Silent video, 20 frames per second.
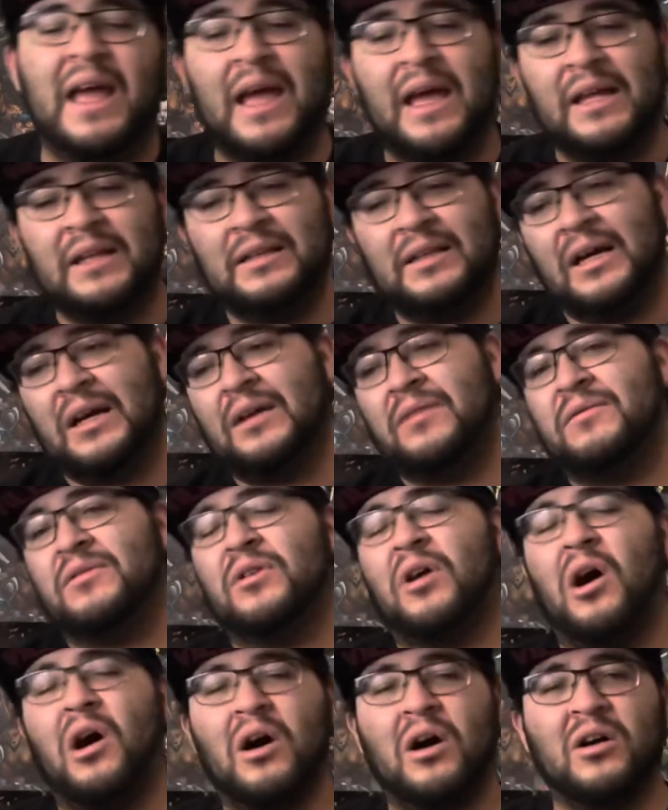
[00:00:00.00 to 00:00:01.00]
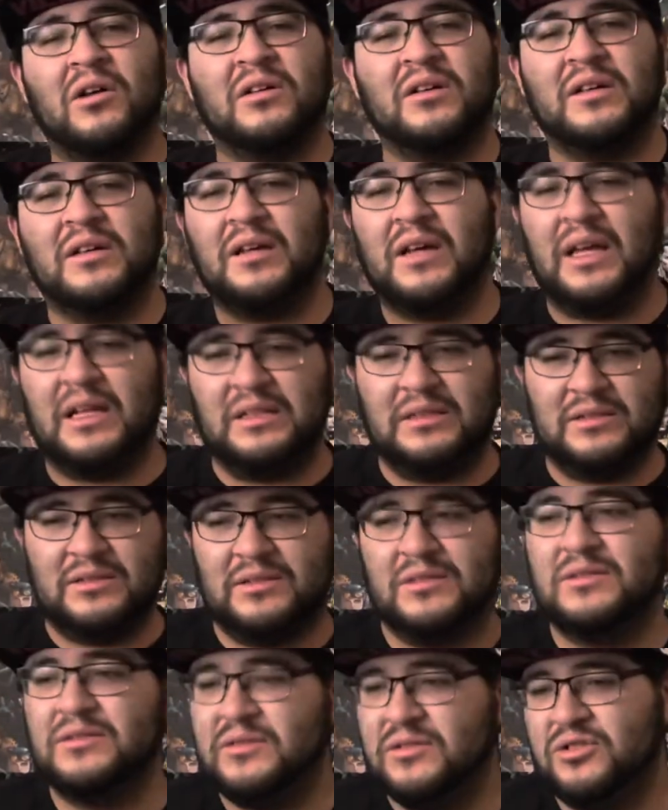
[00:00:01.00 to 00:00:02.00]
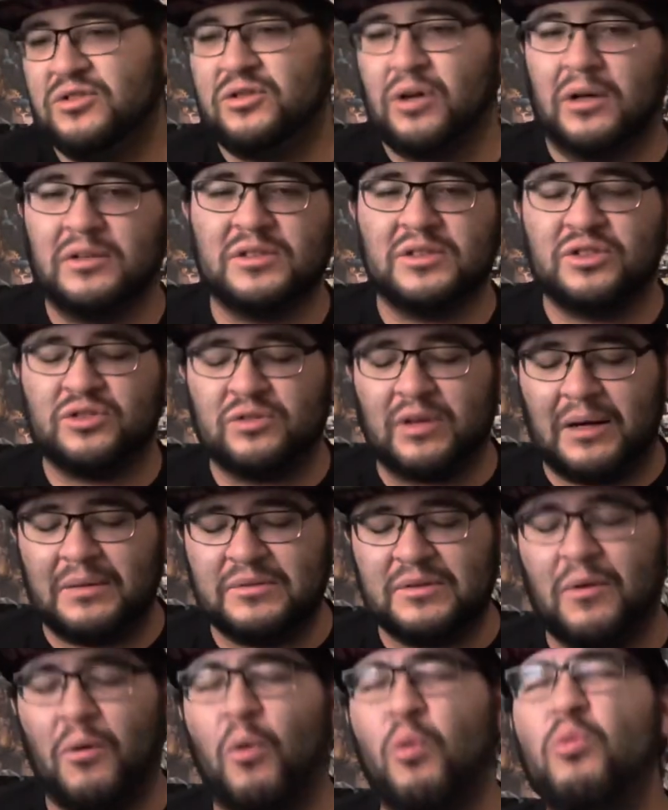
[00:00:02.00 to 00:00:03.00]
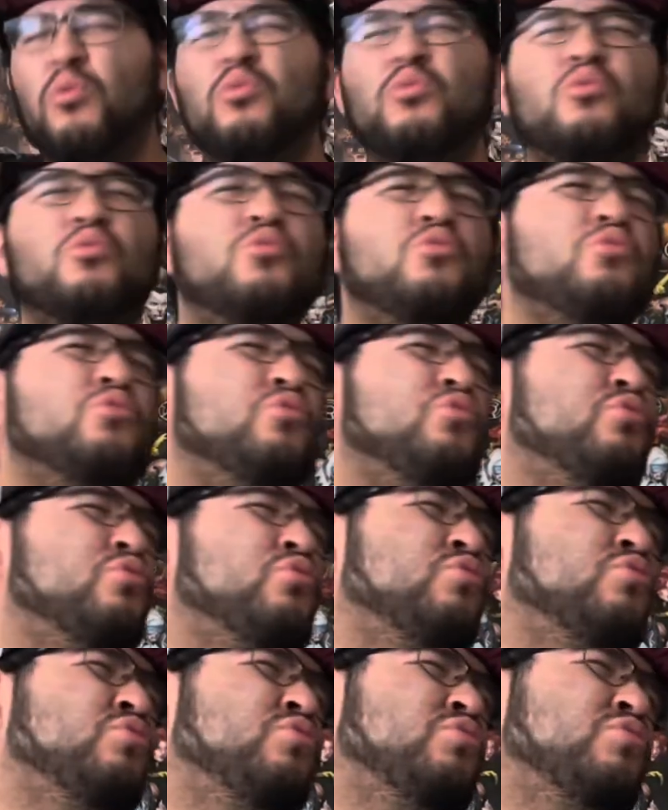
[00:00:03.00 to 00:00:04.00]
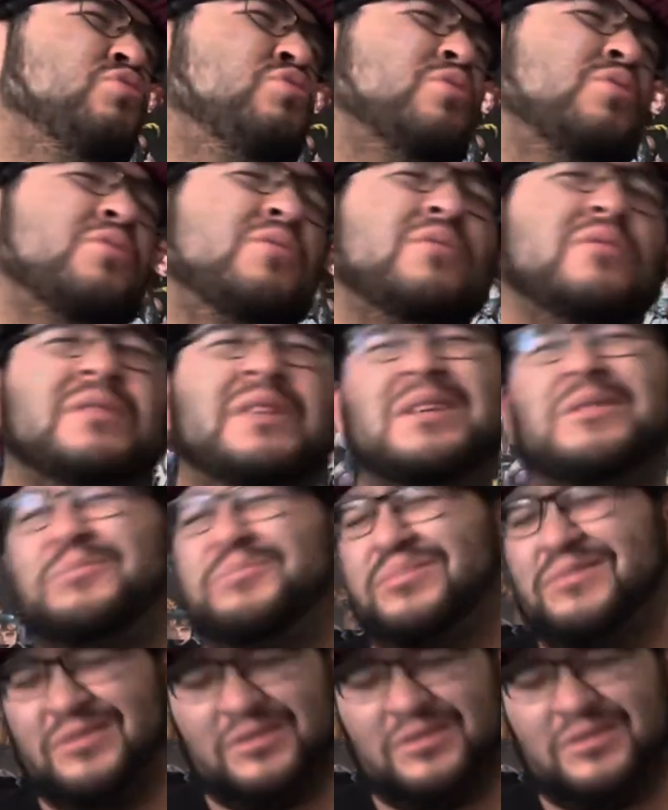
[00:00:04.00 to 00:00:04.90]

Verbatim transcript: Endeavor, Hawk, and Stars and Stripes. Ooh, the